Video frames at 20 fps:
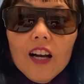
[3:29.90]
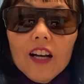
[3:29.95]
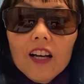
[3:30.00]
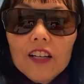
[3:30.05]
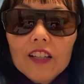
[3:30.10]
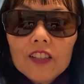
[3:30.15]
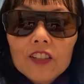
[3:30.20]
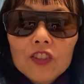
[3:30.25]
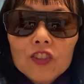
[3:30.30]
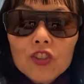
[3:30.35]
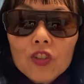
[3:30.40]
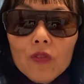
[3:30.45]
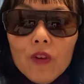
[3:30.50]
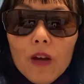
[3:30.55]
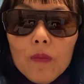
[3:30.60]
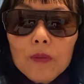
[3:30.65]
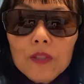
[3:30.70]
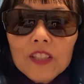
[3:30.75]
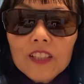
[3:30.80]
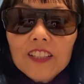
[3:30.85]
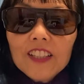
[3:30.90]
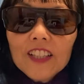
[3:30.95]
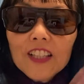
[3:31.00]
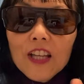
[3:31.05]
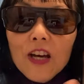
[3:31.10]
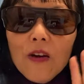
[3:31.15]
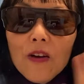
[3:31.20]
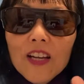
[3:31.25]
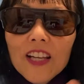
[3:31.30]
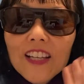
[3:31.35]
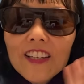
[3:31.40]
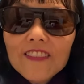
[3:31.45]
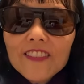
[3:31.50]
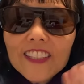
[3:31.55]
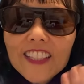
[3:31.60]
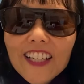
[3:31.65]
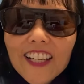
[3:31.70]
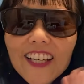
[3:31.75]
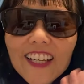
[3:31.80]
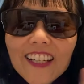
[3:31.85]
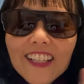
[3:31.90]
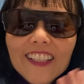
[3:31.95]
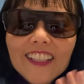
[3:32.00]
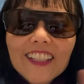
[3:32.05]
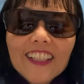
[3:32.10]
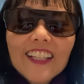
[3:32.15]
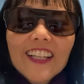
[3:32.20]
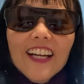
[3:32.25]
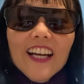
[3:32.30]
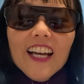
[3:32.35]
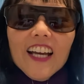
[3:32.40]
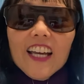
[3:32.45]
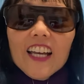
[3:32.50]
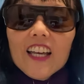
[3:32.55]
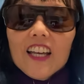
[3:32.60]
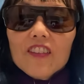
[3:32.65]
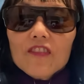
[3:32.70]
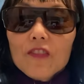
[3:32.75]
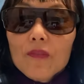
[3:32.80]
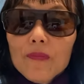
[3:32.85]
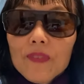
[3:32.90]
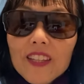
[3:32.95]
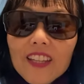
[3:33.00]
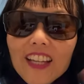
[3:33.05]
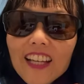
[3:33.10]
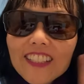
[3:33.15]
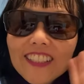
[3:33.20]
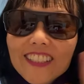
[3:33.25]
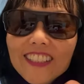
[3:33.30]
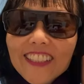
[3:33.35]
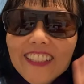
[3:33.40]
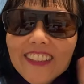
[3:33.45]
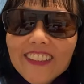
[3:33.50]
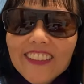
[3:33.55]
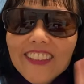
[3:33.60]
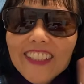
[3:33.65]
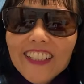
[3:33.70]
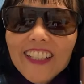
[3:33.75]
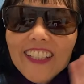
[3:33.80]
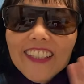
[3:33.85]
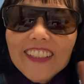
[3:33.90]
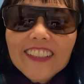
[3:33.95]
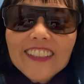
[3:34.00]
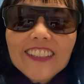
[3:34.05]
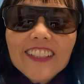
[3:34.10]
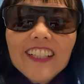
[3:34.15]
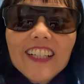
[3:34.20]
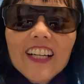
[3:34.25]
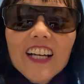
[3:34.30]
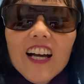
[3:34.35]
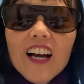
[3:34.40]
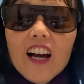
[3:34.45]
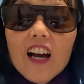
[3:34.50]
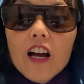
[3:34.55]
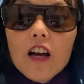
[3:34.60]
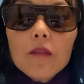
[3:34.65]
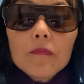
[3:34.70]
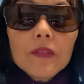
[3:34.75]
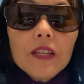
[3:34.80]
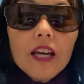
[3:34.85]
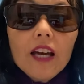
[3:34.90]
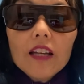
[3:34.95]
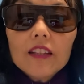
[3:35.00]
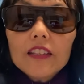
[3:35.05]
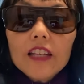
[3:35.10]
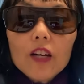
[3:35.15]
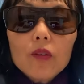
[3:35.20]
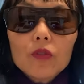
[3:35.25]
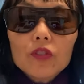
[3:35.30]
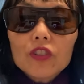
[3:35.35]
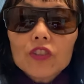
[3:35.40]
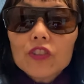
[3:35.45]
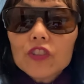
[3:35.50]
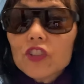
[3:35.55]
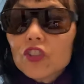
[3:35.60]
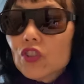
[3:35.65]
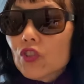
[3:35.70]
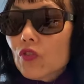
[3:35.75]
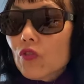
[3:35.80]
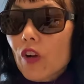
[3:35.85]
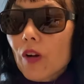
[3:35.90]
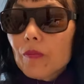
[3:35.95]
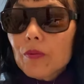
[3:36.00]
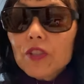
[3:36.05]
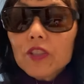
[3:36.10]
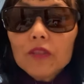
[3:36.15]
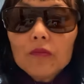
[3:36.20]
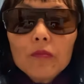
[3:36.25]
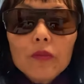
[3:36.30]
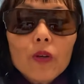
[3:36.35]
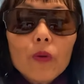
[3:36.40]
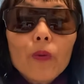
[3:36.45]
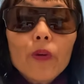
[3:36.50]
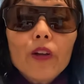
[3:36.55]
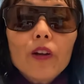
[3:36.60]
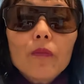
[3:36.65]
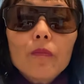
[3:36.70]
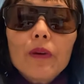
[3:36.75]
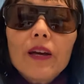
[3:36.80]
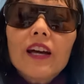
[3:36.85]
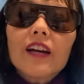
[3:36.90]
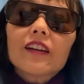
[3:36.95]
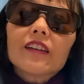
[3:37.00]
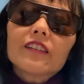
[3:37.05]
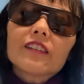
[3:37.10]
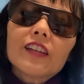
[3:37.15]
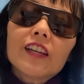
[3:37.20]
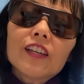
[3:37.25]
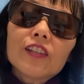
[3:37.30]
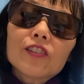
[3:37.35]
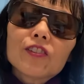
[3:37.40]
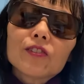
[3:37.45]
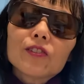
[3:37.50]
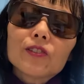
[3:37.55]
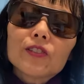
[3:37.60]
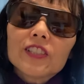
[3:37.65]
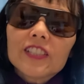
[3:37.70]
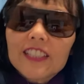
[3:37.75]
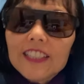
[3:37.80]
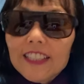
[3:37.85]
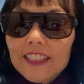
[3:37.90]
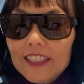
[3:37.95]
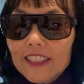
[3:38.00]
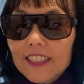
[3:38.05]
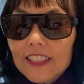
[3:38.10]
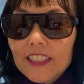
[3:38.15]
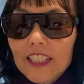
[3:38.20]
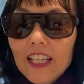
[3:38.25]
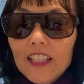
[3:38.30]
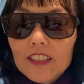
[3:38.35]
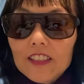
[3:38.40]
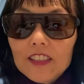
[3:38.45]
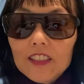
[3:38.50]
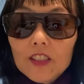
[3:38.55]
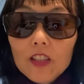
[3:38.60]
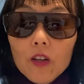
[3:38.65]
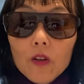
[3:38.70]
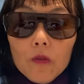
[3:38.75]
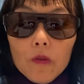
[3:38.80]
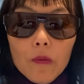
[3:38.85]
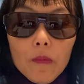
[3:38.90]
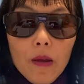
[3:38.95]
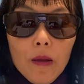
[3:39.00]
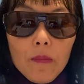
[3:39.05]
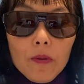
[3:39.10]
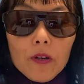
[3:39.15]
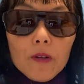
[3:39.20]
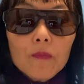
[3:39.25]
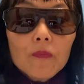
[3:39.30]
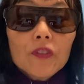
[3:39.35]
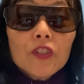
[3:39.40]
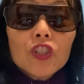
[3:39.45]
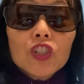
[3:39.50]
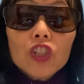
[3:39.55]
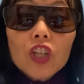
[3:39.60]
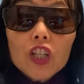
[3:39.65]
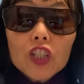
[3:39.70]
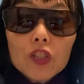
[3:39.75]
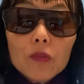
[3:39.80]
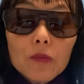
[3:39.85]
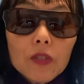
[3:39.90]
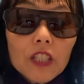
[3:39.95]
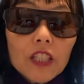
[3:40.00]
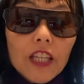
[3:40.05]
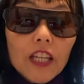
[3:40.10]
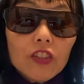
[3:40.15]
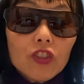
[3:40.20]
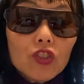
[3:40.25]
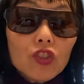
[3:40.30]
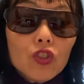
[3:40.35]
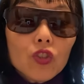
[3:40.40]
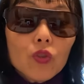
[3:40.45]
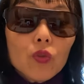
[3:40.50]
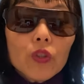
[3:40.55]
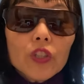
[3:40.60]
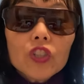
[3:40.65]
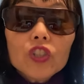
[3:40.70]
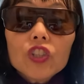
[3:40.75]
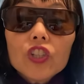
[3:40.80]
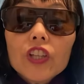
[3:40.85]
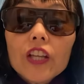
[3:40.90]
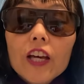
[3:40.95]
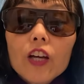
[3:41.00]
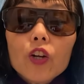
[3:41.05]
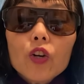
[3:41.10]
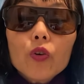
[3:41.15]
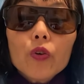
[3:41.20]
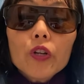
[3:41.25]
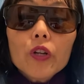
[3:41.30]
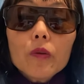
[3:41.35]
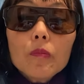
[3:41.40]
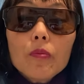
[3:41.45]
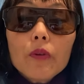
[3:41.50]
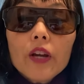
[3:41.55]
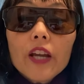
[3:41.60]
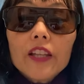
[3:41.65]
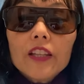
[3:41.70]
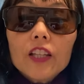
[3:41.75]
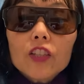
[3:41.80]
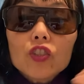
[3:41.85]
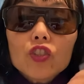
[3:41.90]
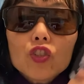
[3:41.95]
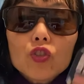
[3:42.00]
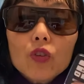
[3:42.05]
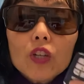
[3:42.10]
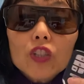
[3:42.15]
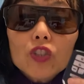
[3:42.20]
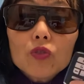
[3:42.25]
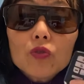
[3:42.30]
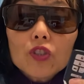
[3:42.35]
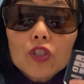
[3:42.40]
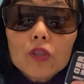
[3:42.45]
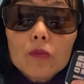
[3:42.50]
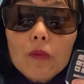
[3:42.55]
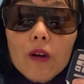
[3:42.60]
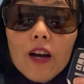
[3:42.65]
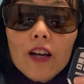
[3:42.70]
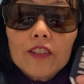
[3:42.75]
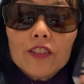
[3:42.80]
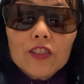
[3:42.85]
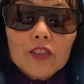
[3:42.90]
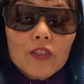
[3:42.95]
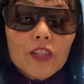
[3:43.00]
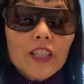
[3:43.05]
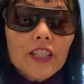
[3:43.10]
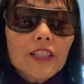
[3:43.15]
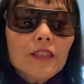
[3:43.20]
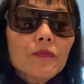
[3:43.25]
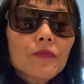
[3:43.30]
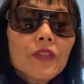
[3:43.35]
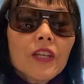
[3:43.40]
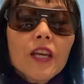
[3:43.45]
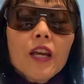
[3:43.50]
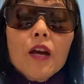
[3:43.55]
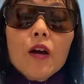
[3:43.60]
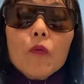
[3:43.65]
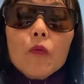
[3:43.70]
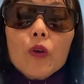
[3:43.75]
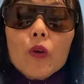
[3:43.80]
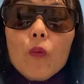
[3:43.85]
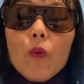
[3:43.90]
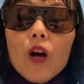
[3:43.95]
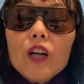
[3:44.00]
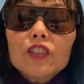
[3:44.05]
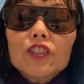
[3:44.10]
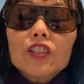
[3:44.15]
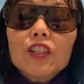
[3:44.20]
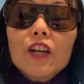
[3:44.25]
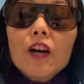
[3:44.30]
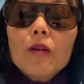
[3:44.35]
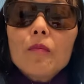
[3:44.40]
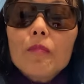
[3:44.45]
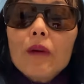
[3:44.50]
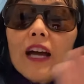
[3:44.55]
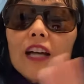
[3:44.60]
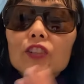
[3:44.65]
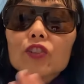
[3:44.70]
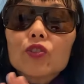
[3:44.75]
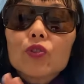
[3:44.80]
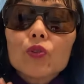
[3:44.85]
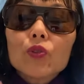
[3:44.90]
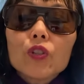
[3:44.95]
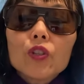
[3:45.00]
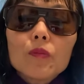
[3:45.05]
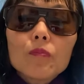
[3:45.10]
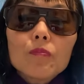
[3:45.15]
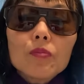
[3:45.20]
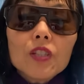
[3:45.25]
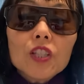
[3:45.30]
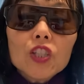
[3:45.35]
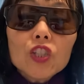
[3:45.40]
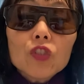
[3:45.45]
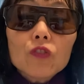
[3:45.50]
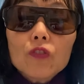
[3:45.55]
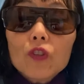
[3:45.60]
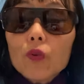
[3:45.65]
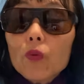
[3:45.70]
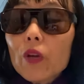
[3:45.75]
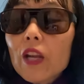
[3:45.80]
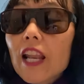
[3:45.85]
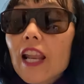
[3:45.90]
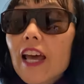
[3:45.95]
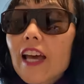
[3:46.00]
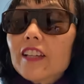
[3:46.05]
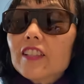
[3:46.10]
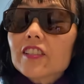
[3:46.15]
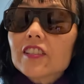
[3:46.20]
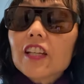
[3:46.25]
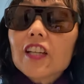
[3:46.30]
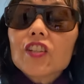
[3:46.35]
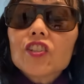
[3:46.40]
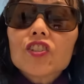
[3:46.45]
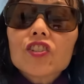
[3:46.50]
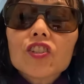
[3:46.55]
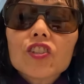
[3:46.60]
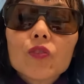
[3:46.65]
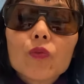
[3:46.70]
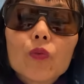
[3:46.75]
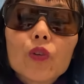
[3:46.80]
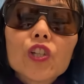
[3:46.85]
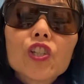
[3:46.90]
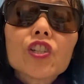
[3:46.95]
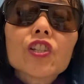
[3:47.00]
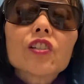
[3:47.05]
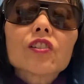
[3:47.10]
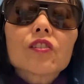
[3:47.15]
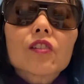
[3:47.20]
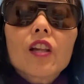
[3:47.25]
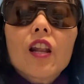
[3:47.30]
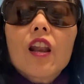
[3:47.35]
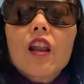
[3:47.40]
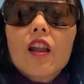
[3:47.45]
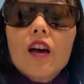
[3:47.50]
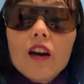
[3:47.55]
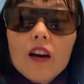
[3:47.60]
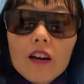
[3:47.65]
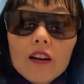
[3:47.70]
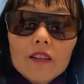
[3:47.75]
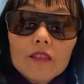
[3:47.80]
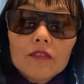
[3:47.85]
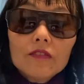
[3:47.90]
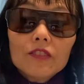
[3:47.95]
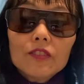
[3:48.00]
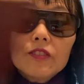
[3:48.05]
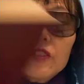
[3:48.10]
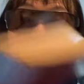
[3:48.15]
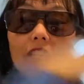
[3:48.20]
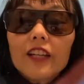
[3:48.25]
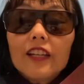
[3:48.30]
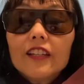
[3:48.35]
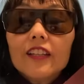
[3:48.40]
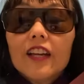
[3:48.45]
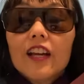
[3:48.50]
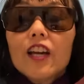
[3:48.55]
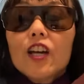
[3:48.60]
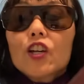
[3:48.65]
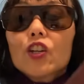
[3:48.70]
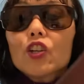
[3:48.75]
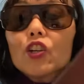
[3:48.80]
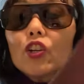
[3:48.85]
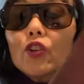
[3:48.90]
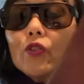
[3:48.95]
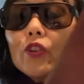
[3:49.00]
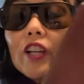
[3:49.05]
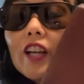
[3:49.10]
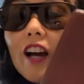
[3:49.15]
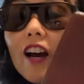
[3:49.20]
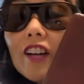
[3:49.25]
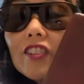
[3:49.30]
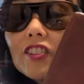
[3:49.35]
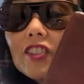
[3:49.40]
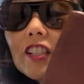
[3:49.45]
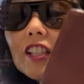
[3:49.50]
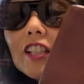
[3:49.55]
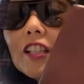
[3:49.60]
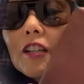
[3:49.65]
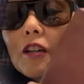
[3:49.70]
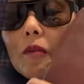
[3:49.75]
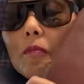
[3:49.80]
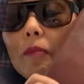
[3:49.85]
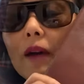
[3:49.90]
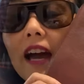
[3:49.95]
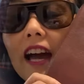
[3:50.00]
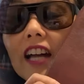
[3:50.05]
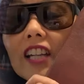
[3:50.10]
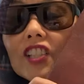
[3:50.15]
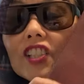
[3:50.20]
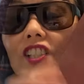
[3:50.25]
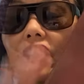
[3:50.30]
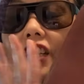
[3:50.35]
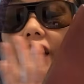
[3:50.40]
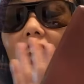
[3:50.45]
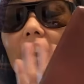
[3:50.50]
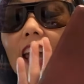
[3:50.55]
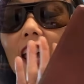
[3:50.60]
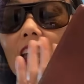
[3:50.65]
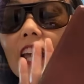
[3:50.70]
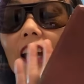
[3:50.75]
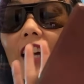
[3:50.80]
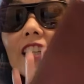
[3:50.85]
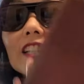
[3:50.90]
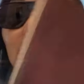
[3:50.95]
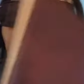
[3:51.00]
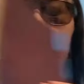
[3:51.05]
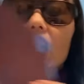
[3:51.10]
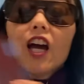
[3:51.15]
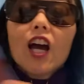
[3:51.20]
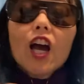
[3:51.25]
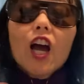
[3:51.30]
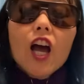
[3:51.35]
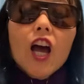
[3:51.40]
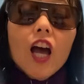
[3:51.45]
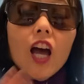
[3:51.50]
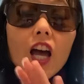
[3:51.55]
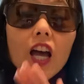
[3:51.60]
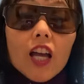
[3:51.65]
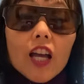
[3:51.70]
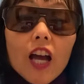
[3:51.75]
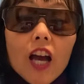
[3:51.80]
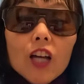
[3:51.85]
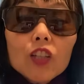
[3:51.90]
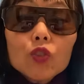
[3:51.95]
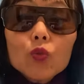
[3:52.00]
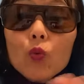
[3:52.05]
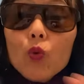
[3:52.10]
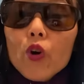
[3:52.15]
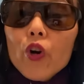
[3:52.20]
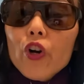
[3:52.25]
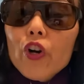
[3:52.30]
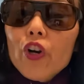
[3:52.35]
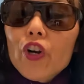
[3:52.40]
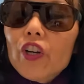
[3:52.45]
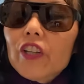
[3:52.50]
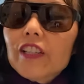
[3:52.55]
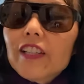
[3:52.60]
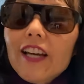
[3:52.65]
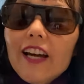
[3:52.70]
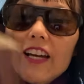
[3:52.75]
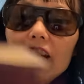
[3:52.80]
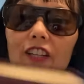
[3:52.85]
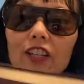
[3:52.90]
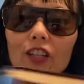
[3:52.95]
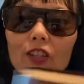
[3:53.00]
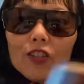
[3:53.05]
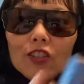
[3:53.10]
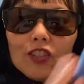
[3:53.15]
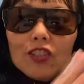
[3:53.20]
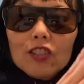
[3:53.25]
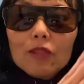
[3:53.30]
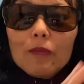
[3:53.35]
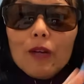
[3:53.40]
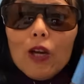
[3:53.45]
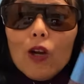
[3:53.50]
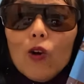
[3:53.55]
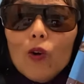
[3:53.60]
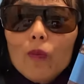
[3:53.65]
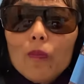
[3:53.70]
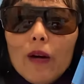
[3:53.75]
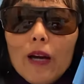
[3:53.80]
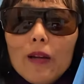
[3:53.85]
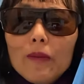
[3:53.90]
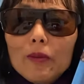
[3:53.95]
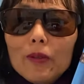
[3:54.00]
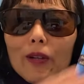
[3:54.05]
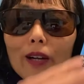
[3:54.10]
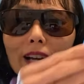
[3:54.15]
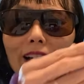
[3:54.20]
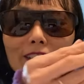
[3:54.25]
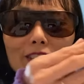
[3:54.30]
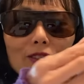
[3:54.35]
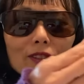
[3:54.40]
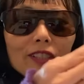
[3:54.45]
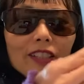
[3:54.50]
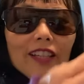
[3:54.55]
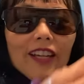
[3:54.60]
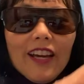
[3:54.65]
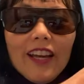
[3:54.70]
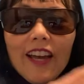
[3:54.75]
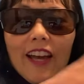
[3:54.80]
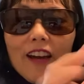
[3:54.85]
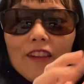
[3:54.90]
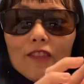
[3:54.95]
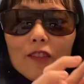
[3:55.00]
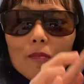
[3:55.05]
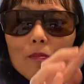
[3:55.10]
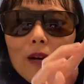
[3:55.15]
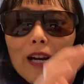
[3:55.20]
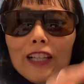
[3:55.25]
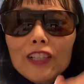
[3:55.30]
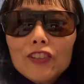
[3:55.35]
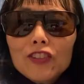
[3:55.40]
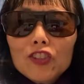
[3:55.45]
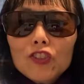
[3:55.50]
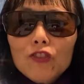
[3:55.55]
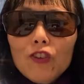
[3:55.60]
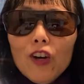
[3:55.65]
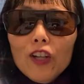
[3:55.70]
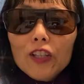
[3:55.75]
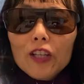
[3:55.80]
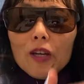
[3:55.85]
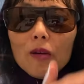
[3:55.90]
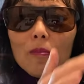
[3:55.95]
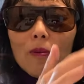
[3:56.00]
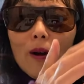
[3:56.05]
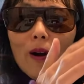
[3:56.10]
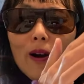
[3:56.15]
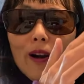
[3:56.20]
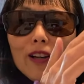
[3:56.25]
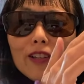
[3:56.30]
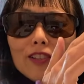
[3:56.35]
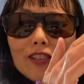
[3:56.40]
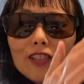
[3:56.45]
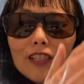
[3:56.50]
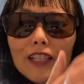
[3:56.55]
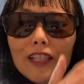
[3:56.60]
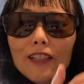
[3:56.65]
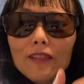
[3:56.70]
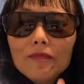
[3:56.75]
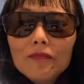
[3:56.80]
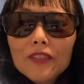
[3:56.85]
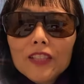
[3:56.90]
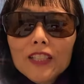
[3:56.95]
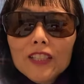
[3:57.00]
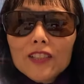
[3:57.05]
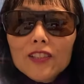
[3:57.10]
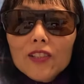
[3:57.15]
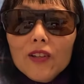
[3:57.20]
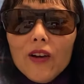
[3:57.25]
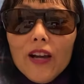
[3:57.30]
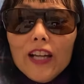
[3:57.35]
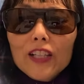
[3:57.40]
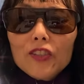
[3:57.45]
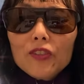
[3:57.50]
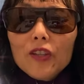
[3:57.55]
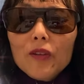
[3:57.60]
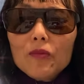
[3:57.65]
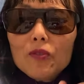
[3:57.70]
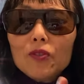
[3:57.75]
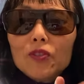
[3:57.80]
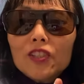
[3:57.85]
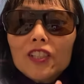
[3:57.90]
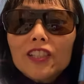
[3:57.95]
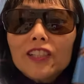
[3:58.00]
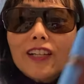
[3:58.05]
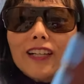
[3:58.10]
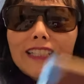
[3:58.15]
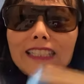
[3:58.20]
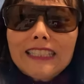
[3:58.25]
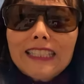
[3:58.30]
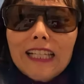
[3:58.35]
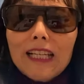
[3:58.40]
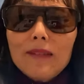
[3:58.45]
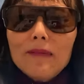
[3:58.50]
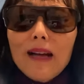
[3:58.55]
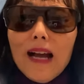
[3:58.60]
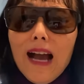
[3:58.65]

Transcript: interruption. Hello, Olivia from Nigeria. That was a little interruption, but we are back. Thank you, Lord Jesus. Yes, so remember, judgment gets you into that critter brain, that stress response, right? We want to come back to the peaceful relaxation, which is love, right? Curiosity and compassion and God's word. Yeah, I know. You see my old Bible? Actually, I have the binders falling apart, see? So actually, I'm using duct tape.